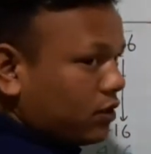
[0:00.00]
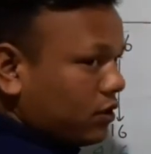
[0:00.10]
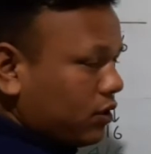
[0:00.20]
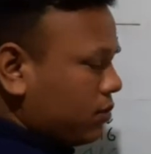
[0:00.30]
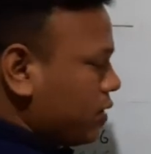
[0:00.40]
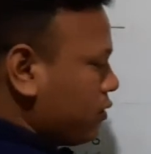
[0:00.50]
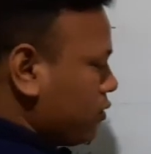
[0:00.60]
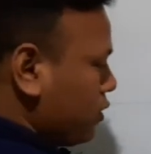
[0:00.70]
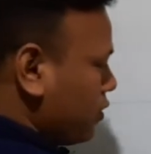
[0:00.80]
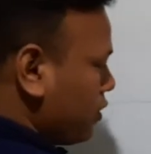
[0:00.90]
30 plus 2
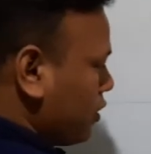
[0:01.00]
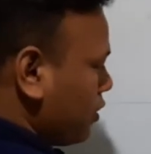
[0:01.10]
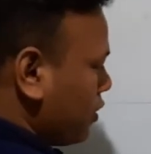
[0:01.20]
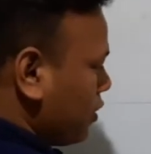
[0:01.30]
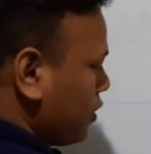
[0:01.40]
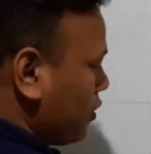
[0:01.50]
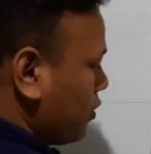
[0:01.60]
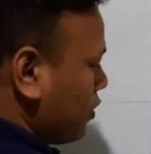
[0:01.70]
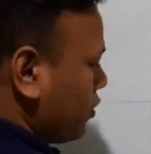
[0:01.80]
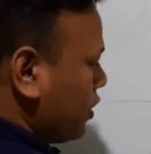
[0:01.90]
is
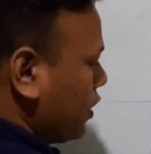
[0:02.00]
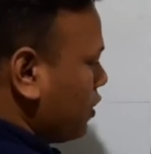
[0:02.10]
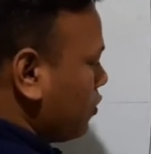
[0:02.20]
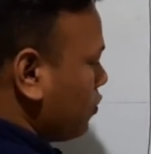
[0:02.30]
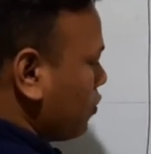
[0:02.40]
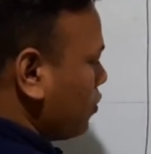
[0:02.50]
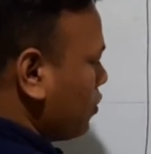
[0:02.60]
32.